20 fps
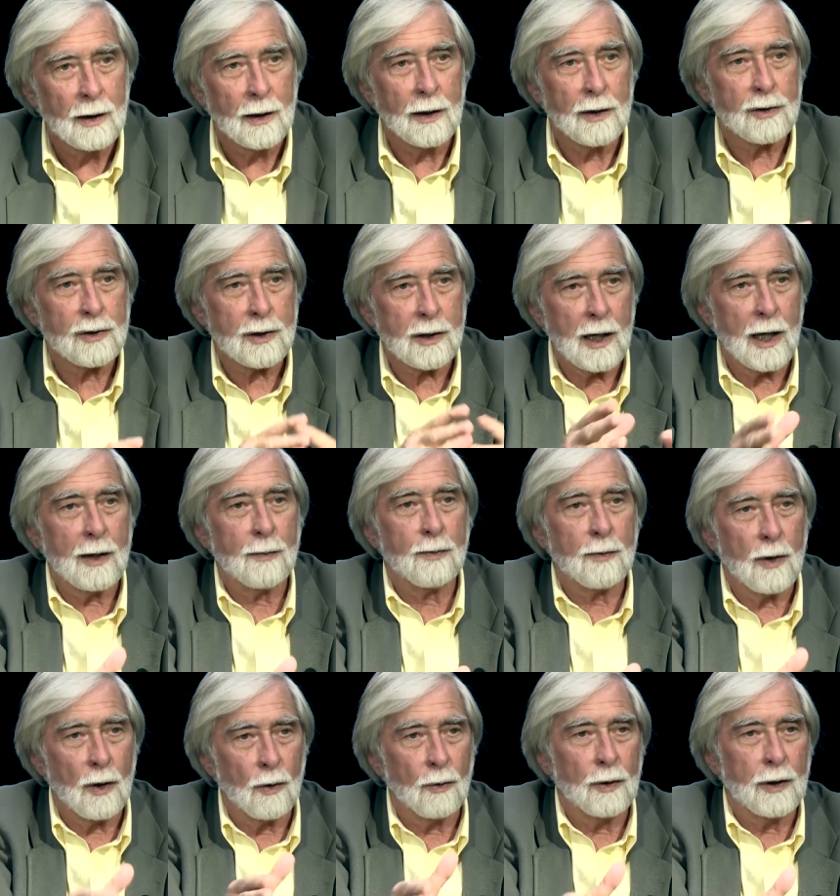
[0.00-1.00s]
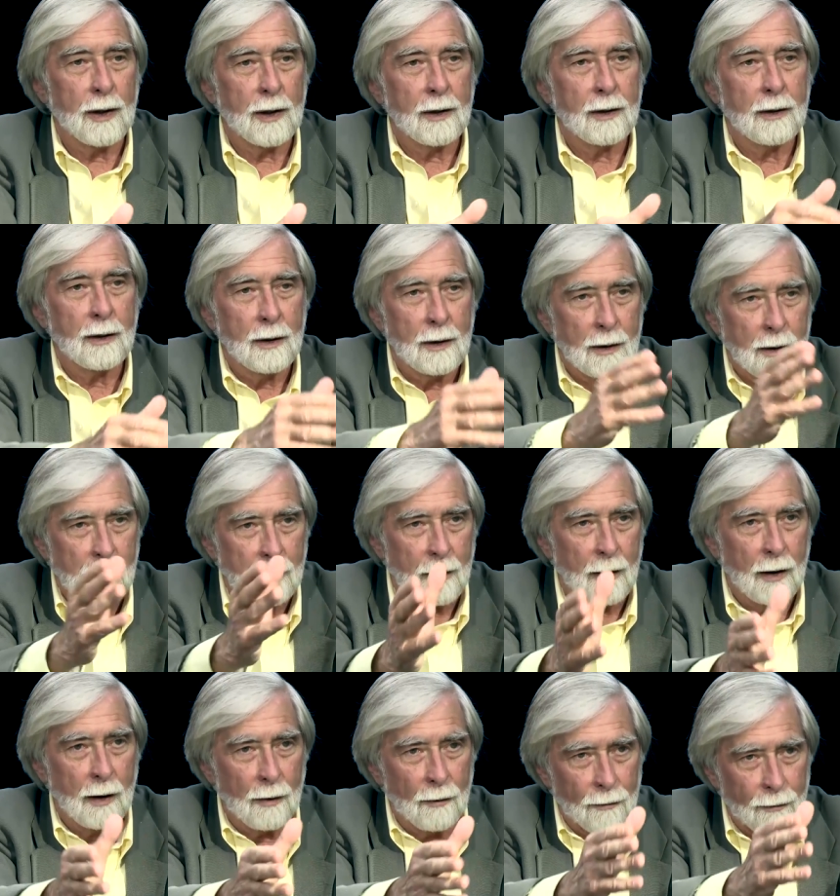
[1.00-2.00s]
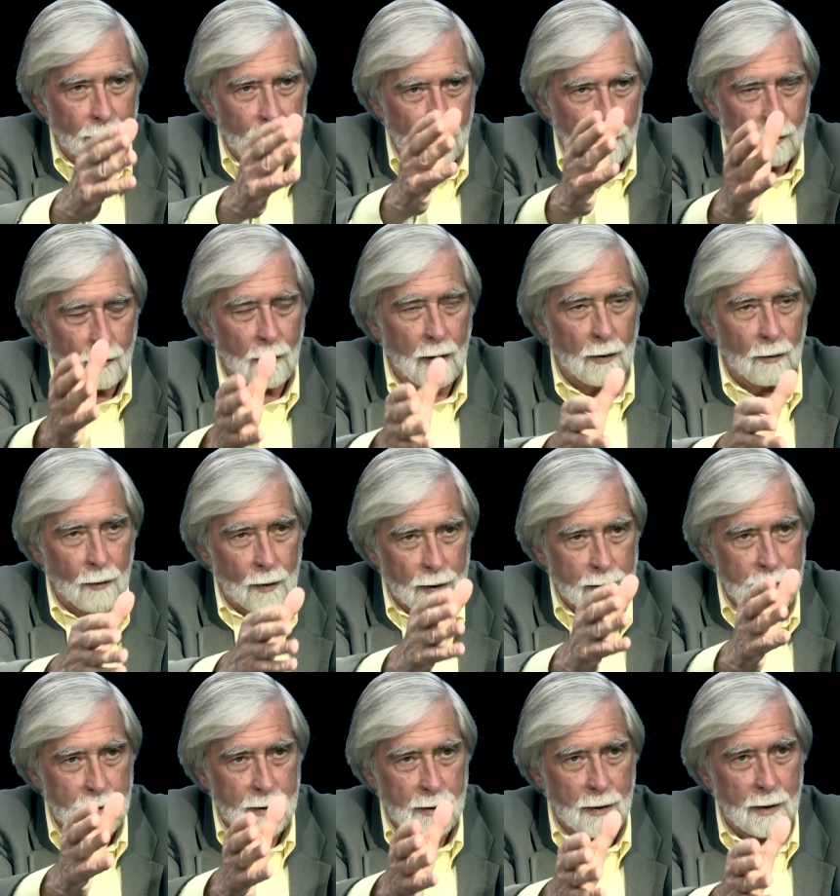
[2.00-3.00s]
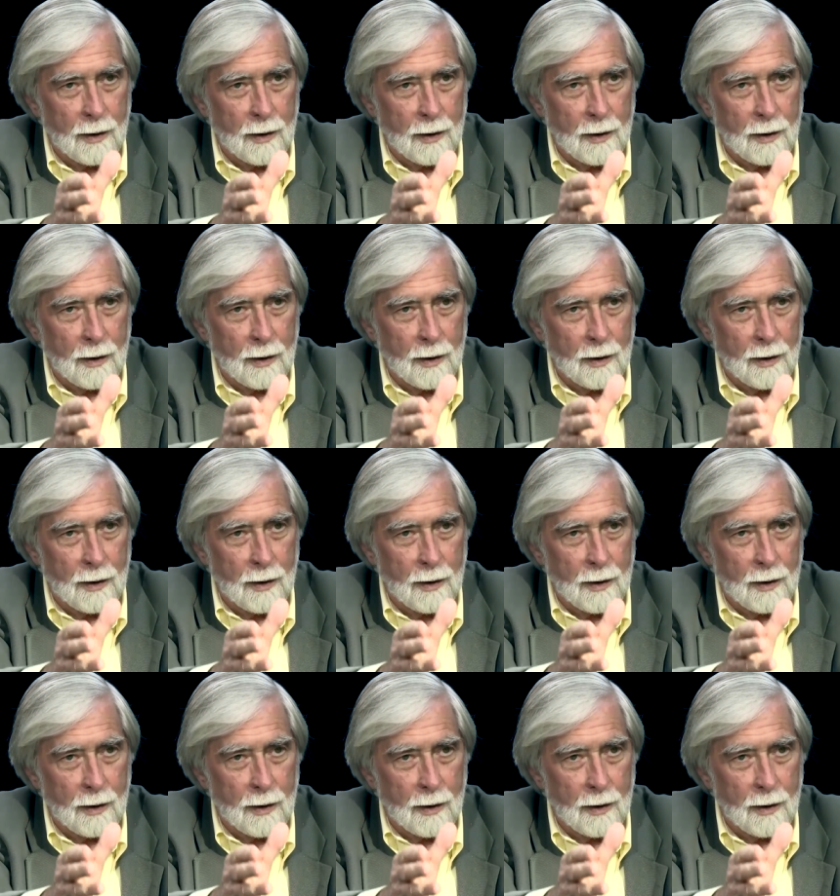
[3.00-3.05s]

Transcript: a scapegoating of what was right.